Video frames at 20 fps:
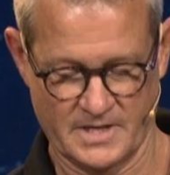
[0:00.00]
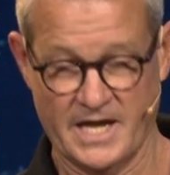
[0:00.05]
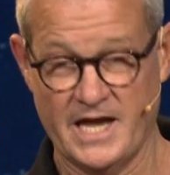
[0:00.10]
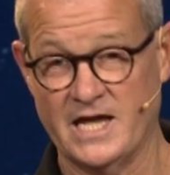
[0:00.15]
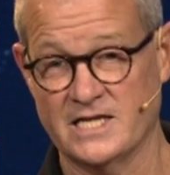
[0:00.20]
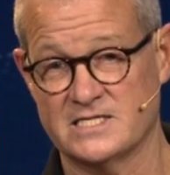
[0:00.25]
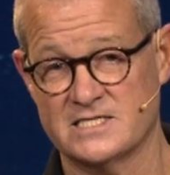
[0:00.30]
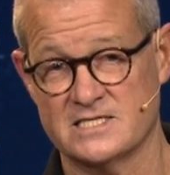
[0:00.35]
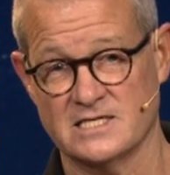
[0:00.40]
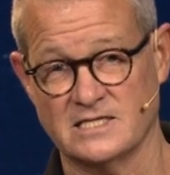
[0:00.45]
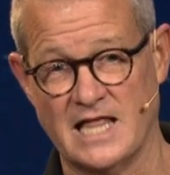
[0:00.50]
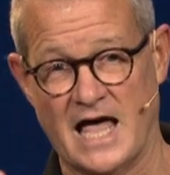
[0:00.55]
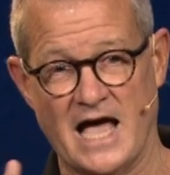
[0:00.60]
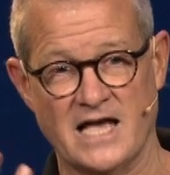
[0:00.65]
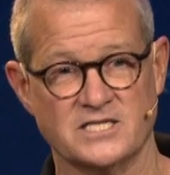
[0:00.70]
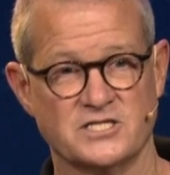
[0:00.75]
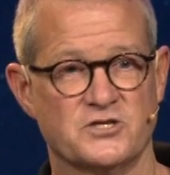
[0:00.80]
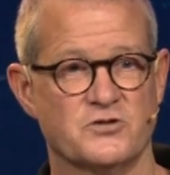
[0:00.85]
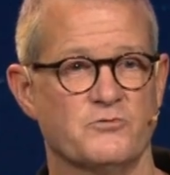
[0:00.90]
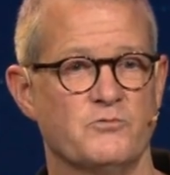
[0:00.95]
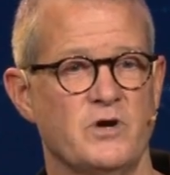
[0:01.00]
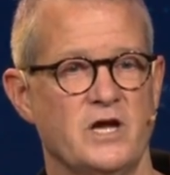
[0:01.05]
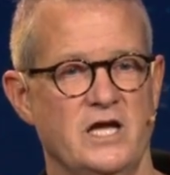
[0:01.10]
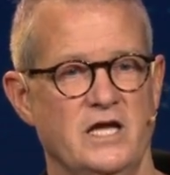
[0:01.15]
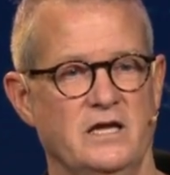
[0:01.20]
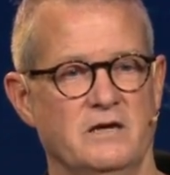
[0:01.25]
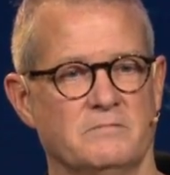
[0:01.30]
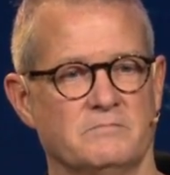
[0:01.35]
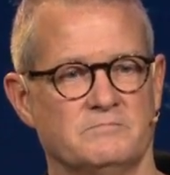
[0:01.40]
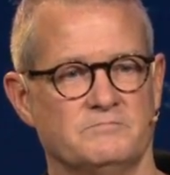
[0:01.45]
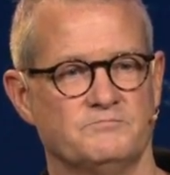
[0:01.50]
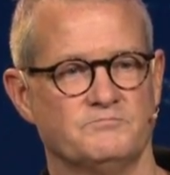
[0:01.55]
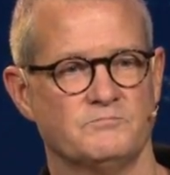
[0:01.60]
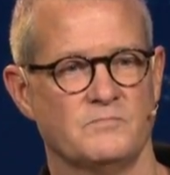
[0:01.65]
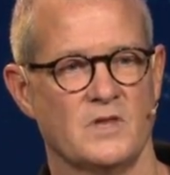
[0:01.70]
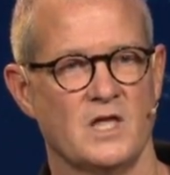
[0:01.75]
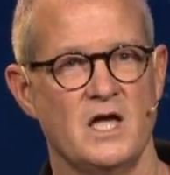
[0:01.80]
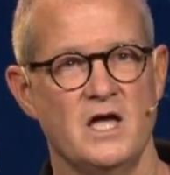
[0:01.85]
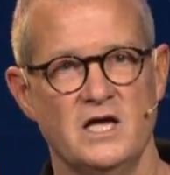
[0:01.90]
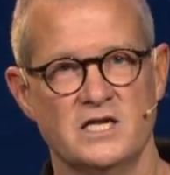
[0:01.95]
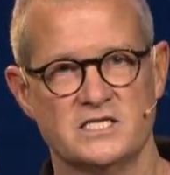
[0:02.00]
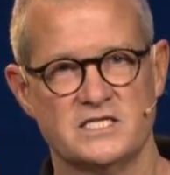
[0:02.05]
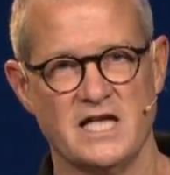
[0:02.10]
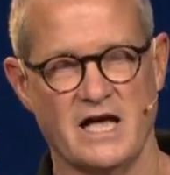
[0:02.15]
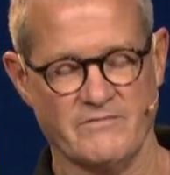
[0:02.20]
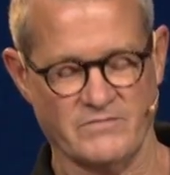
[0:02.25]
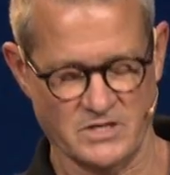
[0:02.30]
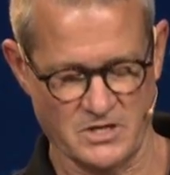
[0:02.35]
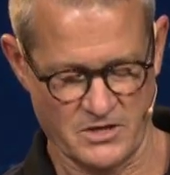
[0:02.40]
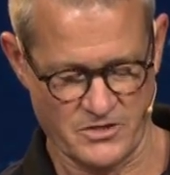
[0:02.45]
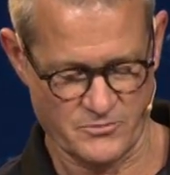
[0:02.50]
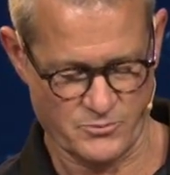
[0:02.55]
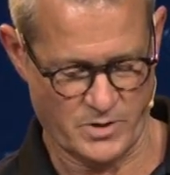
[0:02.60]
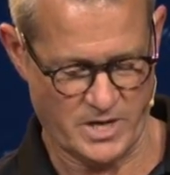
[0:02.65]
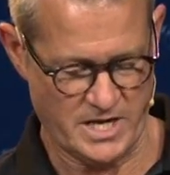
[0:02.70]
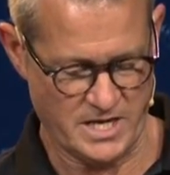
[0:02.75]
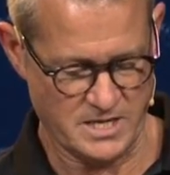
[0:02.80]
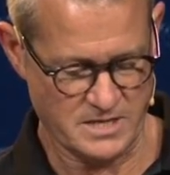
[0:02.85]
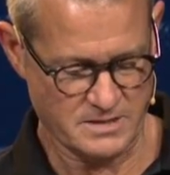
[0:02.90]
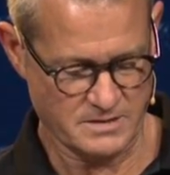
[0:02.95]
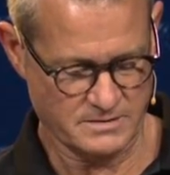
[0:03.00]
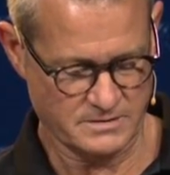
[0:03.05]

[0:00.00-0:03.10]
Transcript: It's the last 3. 7, 3,